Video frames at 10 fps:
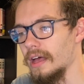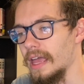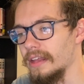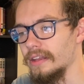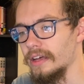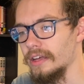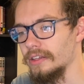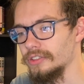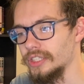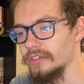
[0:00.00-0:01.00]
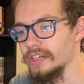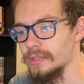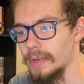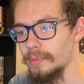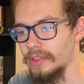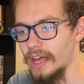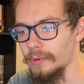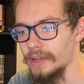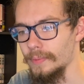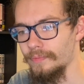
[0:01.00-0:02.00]
and generate some Ember that
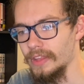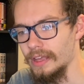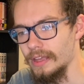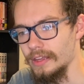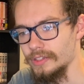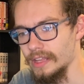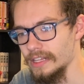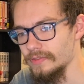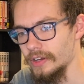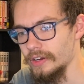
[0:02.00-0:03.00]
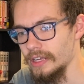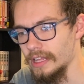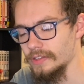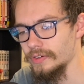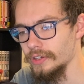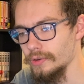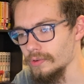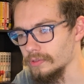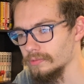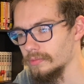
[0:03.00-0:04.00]
way. So that's very
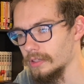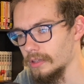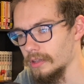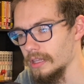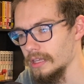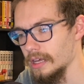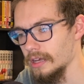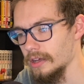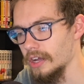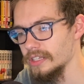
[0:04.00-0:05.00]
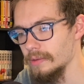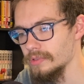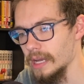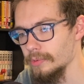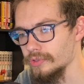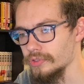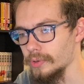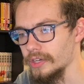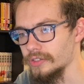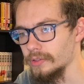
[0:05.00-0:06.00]
cool. The Untamed Skybooster
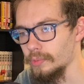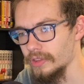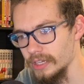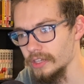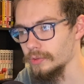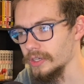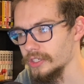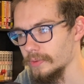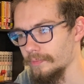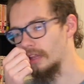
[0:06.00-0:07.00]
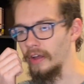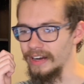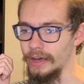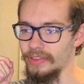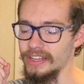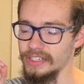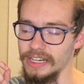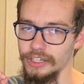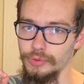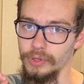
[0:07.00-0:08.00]
Squadron with the Dusk Witch. Alright, now this
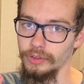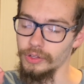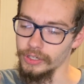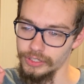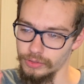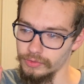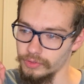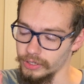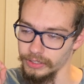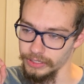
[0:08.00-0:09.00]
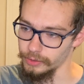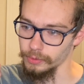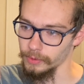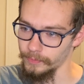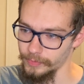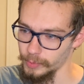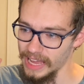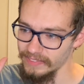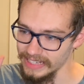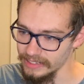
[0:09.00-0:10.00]
next one looks really cool. We
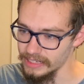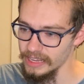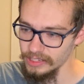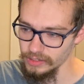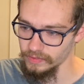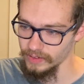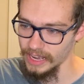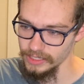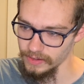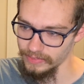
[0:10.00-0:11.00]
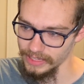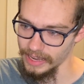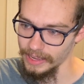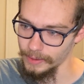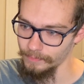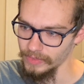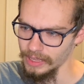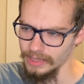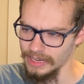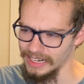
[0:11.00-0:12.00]
have a Dis Font of the Eye.
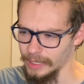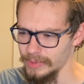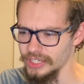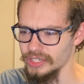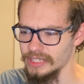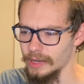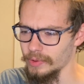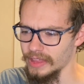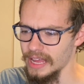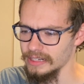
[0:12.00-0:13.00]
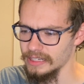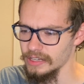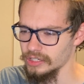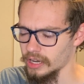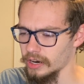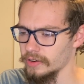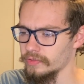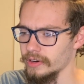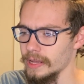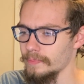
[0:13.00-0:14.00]
And let me just say, with that Dis card
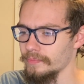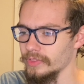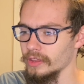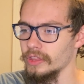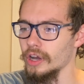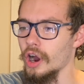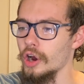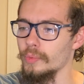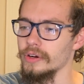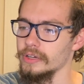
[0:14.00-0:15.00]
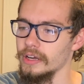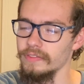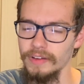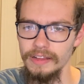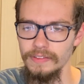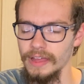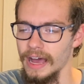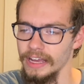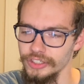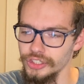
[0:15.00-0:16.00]
frame, the artwork of Font of the
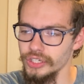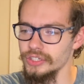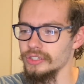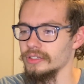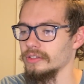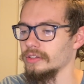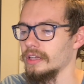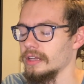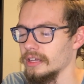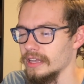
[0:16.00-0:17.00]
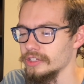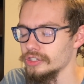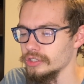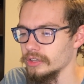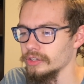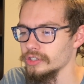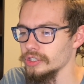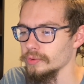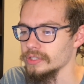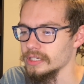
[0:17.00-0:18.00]
Eye just looks
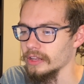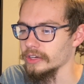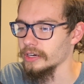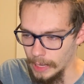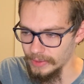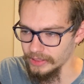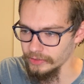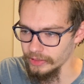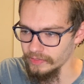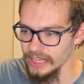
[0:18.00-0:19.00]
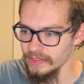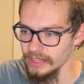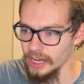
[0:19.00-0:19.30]
so stellar. I mean, the Font of the